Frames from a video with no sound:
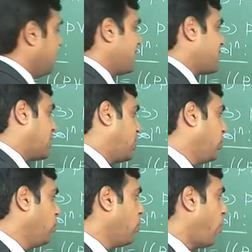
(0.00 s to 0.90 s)
This
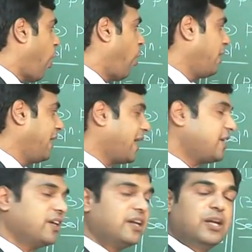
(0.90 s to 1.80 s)
Q or
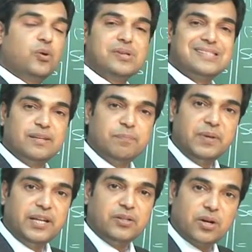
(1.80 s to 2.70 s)
negation Q is
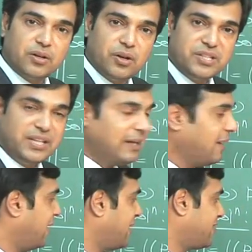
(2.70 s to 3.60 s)
simply tautology.
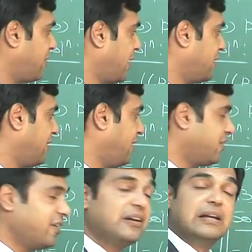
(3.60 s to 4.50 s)
Let us write the
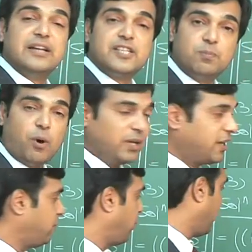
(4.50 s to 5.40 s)
letter small
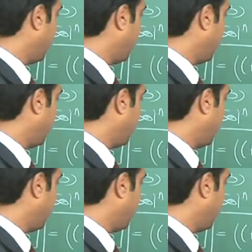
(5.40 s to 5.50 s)
t for